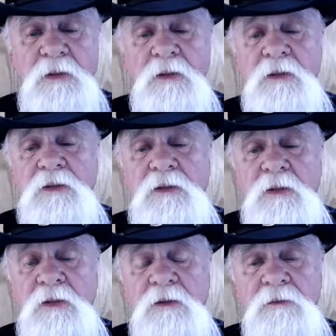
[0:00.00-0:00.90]

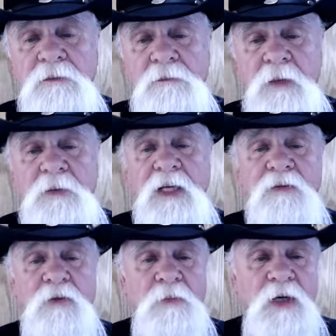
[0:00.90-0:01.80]
So, maybe I can
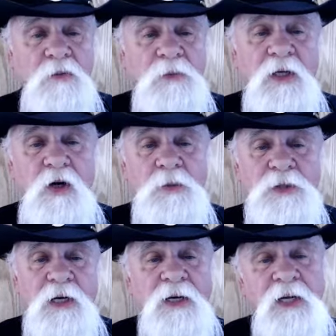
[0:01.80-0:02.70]
give everybody a little bit of hope. It's
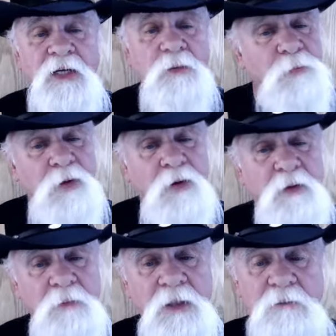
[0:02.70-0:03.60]
got an idea what I'm talking
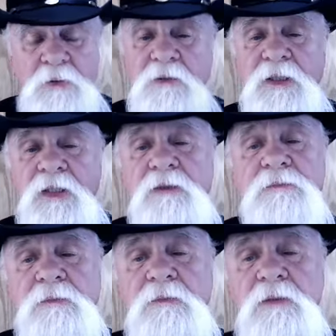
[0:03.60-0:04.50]
about, but yeah,
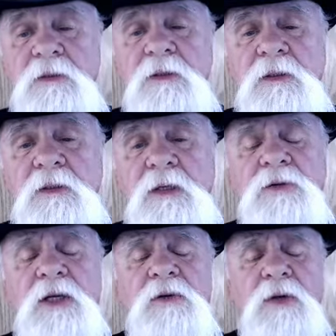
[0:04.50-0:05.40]

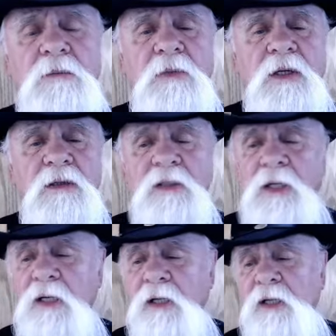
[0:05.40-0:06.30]
everything's going to get better.
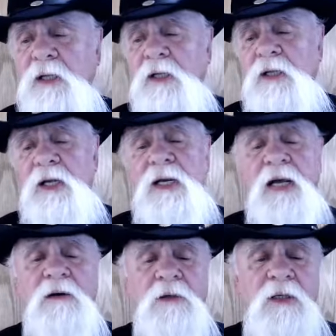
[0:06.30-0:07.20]

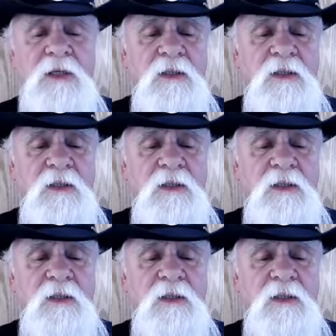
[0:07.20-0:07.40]
Anyhow, uh,